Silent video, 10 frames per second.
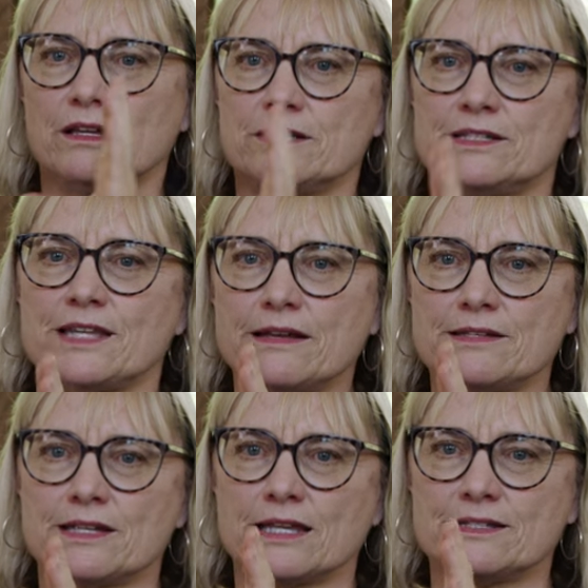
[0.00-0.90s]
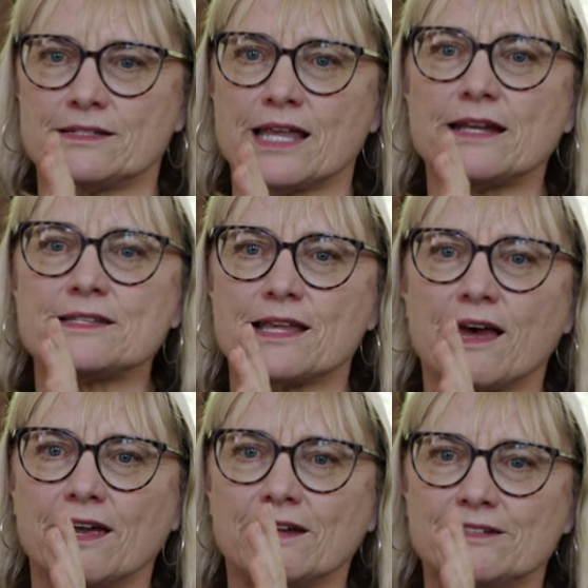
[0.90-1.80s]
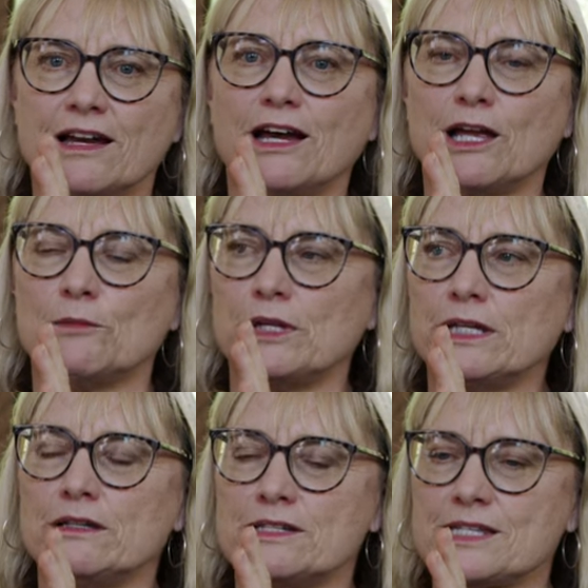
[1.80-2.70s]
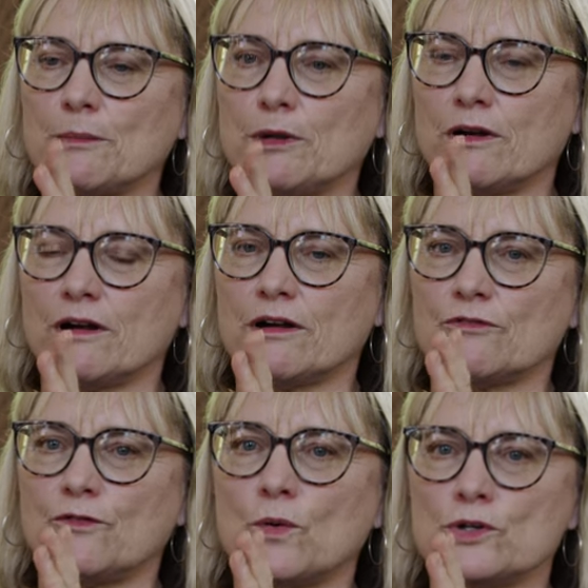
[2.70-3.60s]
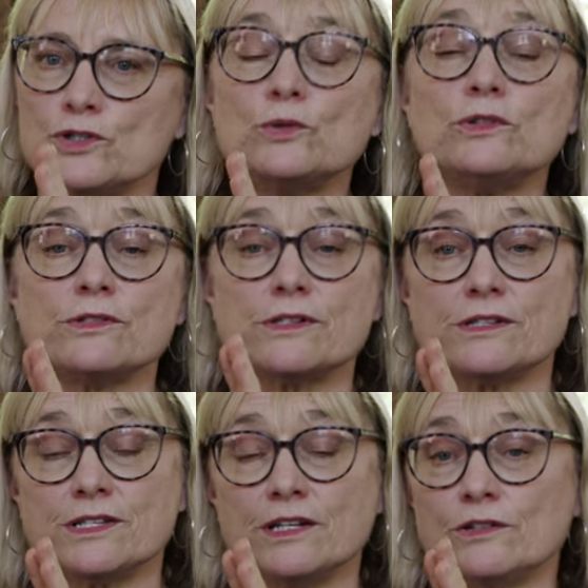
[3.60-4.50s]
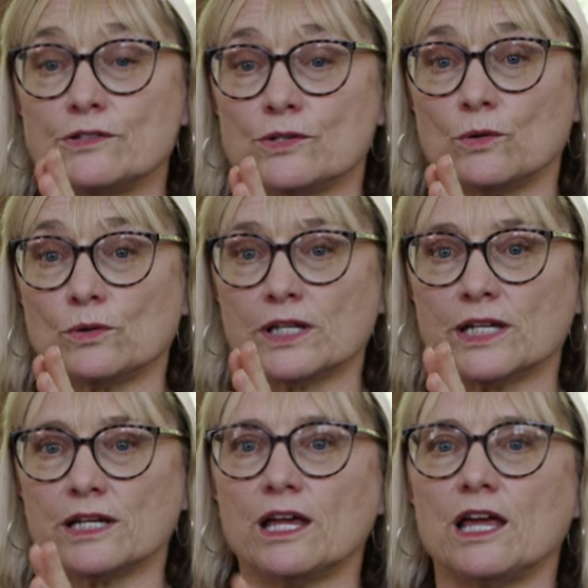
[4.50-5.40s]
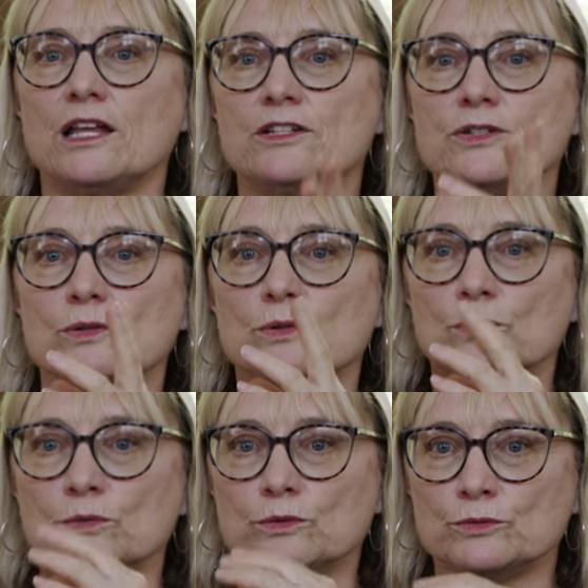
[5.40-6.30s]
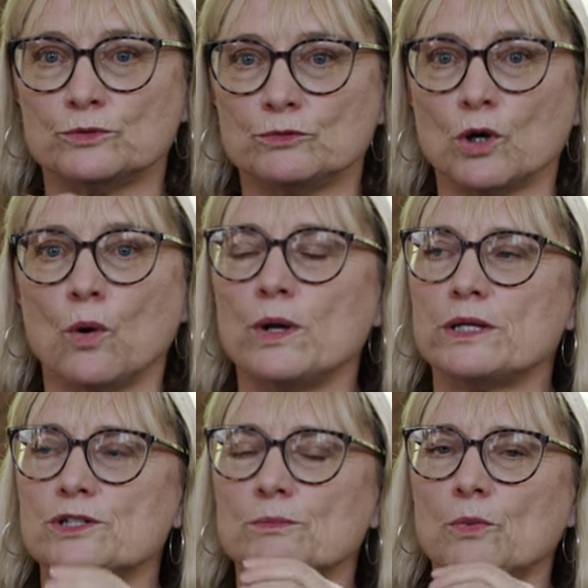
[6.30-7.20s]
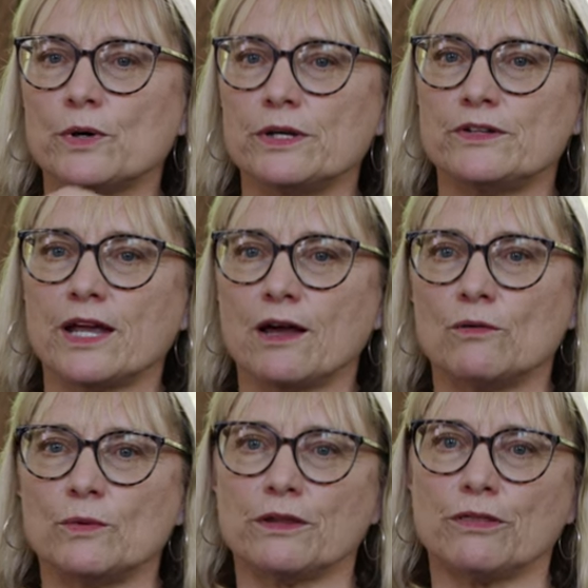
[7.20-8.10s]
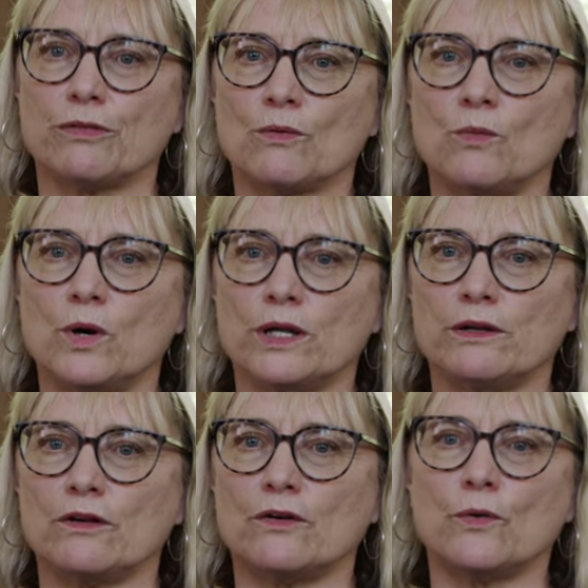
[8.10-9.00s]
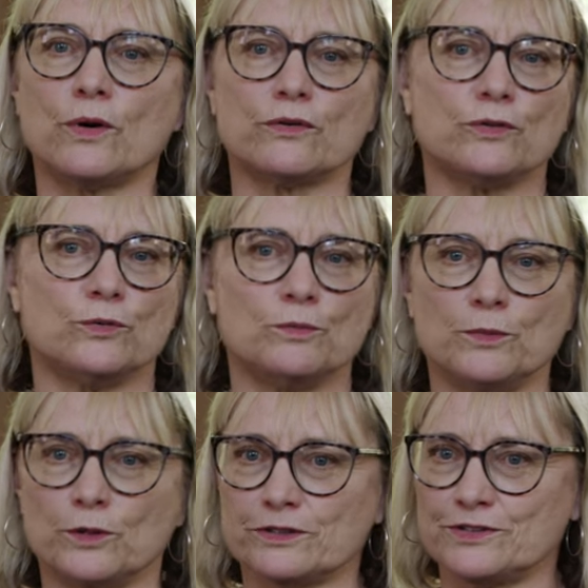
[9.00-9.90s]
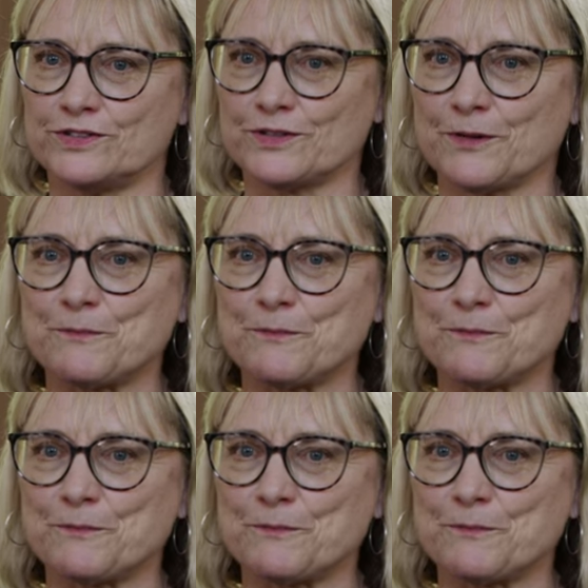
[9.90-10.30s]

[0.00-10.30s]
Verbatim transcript: set, set aside time in the seminar for juniors and seniors only to go into more detail with one or two books.